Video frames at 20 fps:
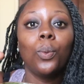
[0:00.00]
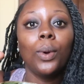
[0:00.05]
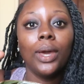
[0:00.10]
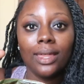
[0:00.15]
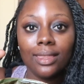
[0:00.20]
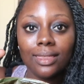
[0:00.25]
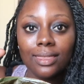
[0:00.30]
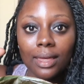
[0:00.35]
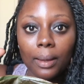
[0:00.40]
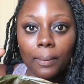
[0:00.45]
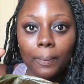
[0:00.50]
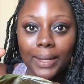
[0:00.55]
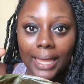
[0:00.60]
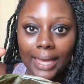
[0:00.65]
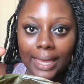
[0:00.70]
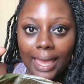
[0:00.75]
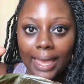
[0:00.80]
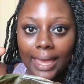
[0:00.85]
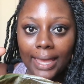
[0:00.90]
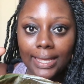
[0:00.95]
with
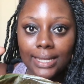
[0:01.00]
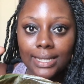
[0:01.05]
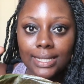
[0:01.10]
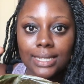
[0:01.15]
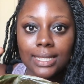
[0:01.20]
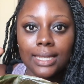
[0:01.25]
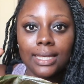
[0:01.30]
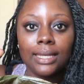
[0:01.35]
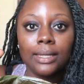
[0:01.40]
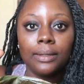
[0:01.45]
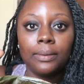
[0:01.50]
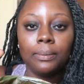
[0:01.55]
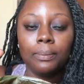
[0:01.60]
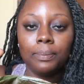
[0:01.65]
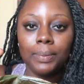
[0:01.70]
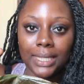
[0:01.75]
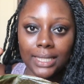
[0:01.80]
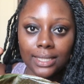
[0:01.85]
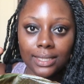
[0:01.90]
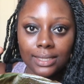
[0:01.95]
black-eyed
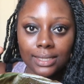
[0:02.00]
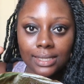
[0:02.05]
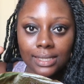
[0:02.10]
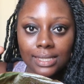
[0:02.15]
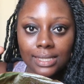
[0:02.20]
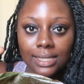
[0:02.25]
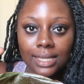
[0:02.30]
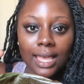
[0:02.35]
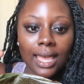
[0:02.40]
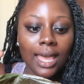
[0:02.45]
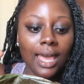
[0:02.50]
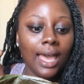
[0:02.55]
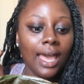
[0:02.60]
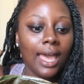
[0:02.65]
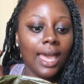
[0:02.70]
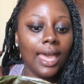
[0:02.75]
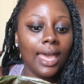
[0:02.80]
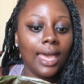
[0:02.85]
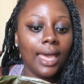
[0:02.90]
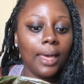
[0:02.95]
beans.
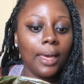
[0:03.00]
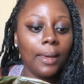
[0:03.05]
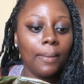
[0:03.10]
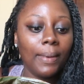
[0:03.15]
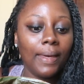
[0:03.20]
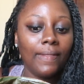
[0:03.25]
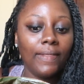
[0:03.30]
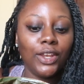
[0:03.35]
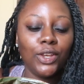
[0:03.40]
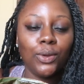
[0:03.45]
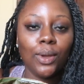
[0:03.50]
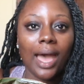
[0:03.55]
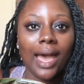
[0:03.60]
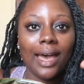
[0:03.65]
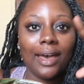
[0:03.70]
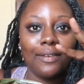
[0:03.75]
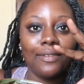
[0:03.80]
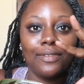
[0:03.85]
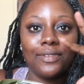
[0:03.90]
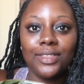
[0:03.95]
Um, and then you
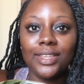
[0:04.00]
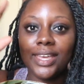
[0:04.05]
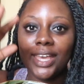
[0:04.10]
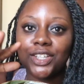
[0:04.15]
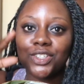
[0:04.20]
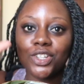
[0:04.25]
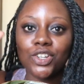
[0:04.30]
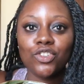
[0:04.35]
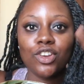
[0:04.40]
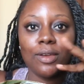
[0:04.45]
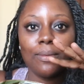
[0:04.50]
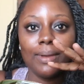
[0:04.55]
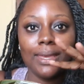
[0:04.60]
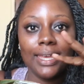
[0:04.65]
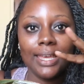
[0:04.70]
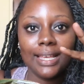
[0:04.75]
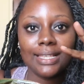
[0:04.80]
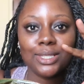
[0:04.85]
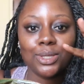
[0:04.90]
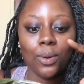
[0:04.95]
have the extra
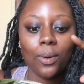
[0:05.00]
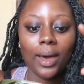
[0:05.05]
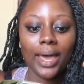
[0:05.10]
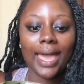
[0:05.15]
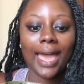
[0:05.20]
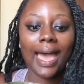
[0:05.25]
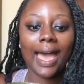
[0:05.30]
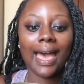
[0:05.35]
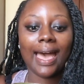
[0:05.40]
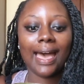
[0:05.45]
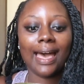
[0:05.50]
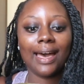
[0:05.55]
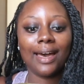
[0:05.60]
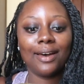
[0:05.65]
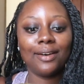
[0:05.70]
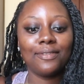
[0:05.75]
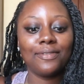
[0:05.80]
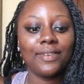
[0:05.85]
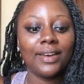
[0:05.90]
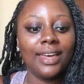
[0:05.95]
trimming. So I
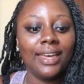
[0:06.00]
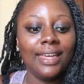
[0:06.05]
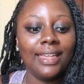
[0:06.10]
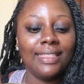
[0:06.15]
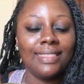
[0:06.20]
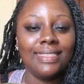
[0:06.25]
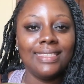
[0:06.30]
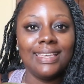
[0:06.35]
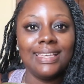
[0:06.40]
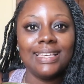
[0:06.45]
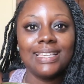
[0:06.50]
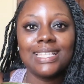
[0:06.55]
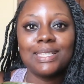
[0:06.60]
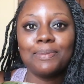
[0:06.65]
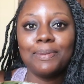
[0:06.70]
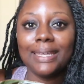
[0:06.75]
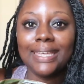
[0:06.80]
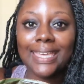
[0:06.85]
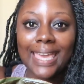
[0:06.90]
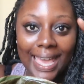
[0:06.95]
have the
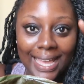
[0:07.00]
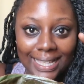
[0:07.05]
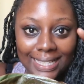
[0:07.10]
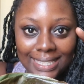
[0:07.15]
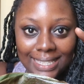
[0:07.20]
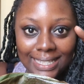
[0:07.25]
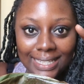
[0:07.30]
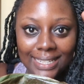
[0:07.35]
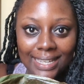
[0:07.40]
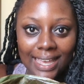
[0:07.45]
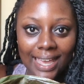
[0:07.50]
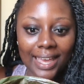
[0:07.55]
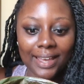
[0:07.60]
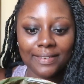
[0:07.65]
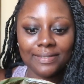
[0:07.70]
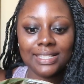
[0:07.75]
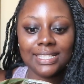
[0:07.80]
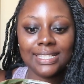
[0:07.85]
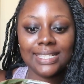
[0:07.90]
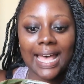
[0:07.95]
spaghetti, I
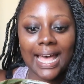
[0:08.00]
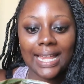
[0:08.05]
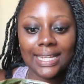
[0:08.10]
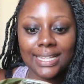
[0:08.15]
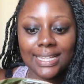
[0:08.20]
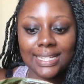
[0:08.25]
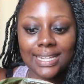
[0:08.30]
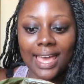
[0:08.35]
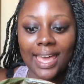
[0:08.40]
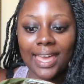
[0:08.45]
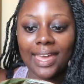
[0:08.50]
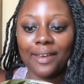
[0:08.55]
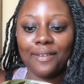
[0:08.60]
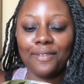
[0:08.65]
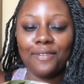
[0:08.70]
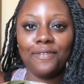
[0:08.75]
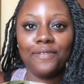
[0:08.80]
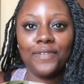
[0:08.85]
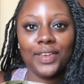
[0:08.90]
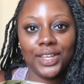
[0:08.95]
have salad, I
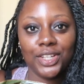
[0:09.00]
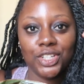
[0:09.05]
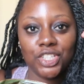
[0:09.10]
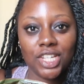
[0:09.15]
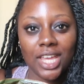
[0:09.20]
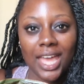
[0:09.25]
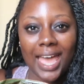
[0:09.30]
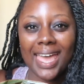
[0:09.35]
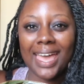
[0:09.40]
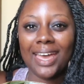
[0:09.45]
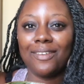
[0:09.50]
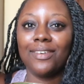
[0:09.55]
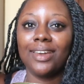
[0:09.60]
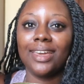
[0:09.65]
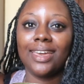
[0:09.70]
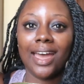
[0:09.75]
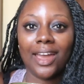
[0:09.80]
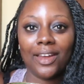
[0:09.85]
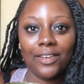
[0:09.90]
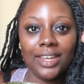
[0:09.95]
have fish, I have
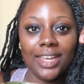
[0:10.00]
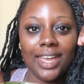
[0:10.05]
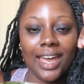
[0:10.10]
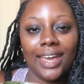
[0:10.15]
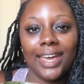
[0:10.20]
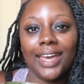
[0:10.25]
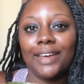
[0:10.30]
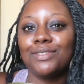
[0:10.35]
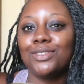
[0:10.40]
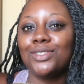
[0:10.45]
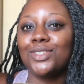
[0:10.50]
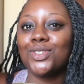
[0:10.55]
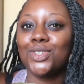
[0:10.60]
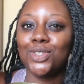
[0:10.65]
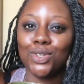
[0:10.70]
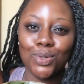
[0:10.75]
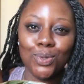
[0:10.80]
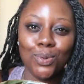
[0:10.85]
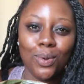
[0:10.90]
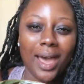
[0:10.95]
gari, I have
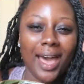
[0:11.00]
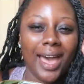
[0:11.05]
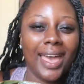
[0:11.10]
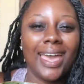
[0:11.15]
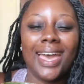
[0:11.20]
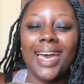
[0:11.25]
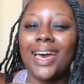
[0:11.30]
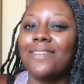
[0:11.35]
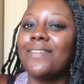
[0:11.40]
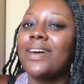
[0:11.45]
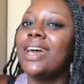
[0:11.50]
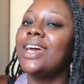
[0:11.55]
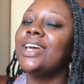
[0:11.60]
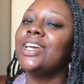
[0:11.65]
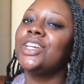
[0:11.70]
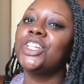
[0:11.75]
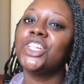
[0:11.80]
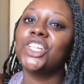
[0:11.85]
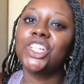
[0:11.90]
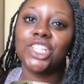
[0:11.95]
stew, I have
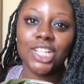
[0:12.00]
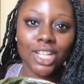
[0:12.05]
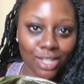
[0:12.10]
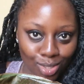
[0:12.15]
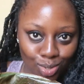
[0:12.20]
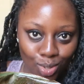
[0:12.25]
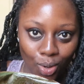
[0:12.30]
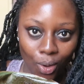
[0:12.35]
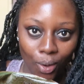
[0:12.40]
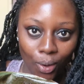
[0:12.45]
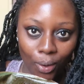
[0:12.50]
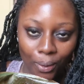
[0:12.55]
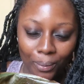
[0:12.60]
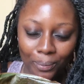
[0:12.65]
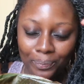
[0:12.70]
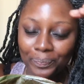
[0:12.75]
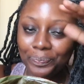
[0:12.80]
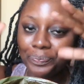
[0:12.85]
shito.